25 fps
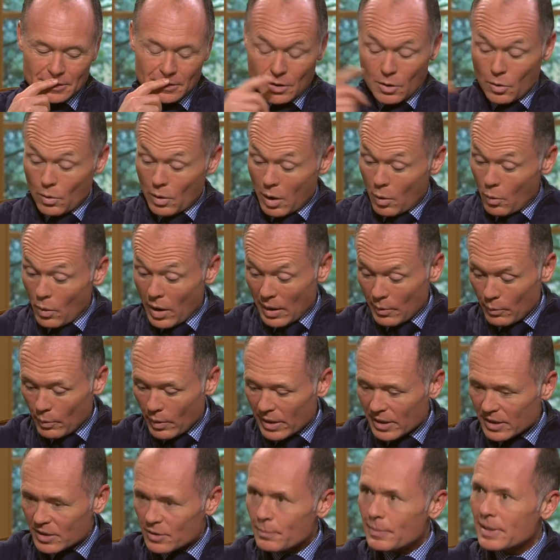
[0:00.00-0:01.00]
oh, oh, I
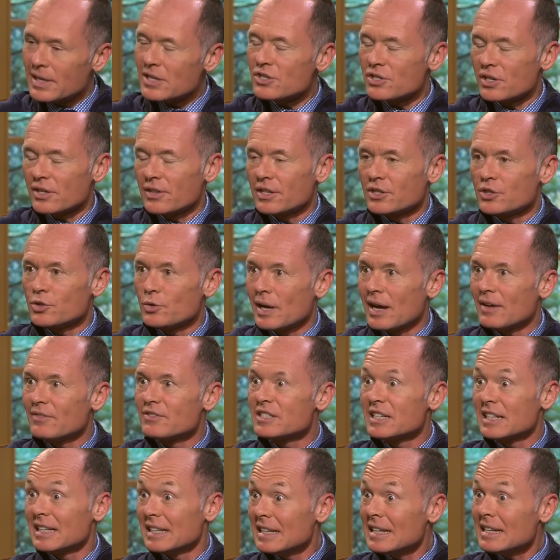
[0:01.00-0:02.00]
wanted to mention that you have
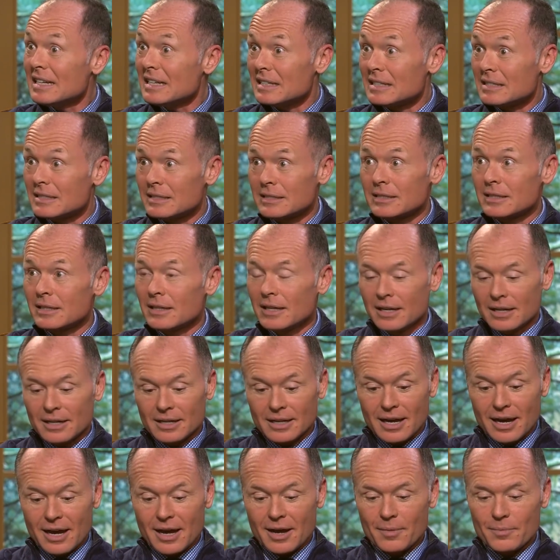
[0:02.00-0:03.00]
C Ds.
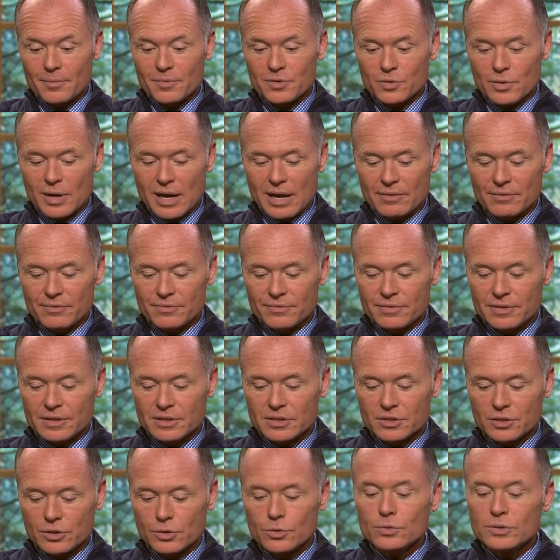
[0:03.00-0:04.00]
Uh, you have
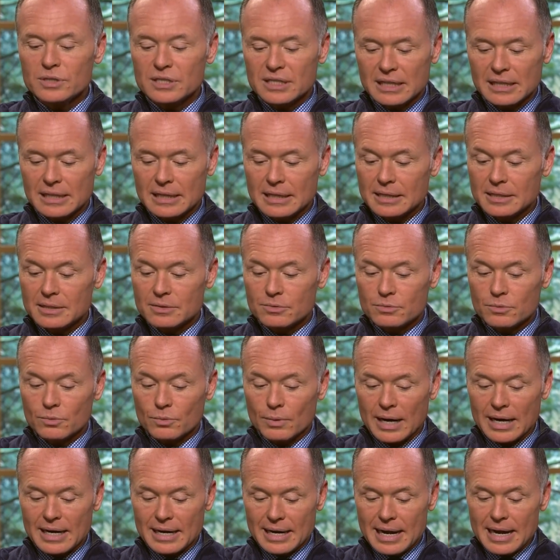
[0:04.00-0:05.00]
two C Ds
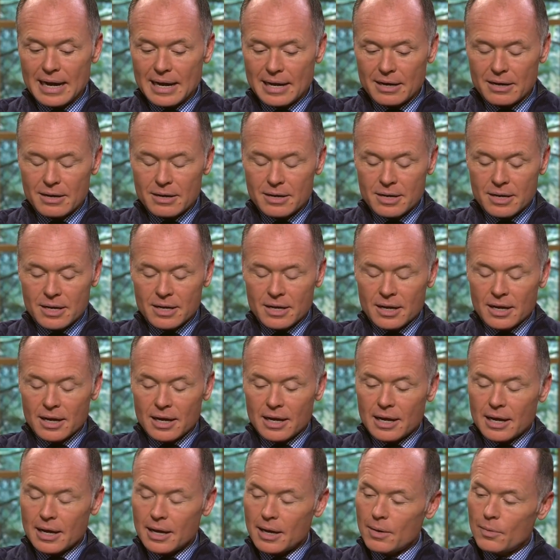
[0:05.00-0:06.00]
right now.
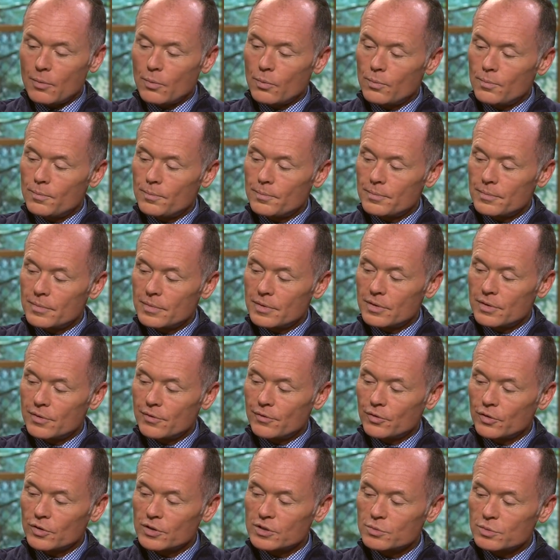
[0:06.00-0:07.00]
Uh, the
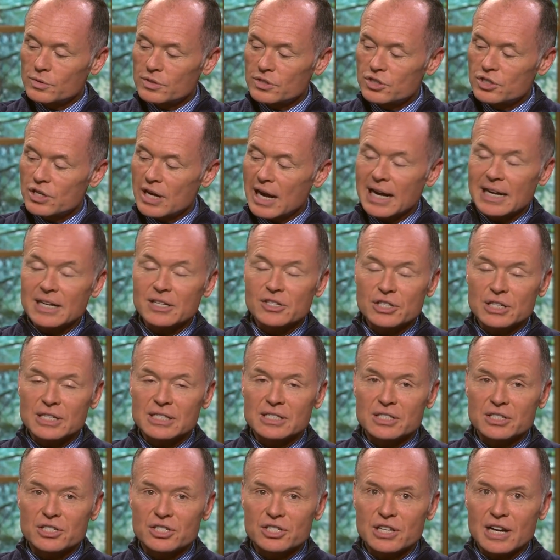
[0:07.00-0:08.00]
first was Shine
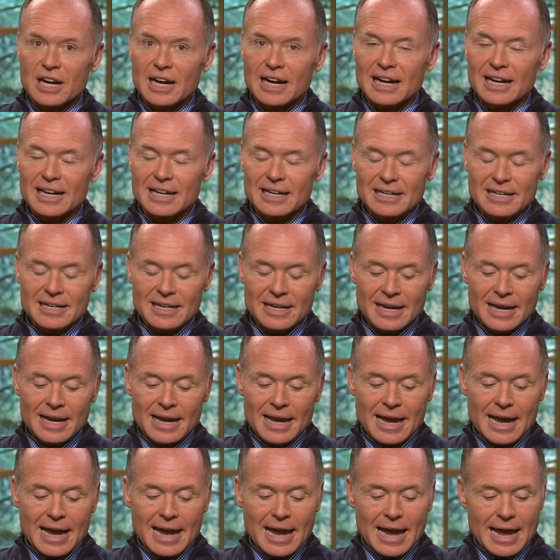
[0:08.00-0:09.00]
Jesus Shine.
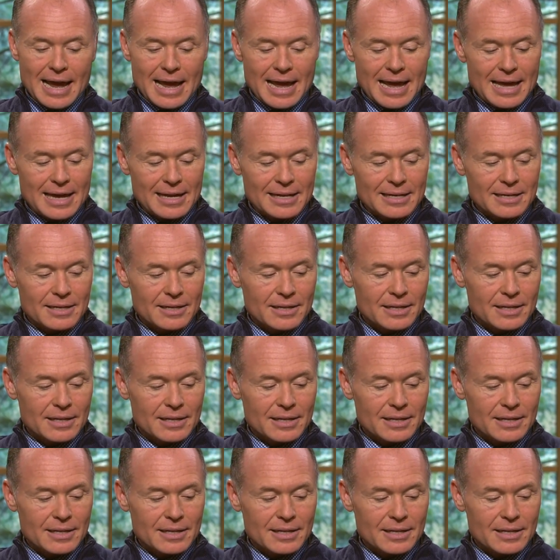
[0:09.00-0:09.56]
And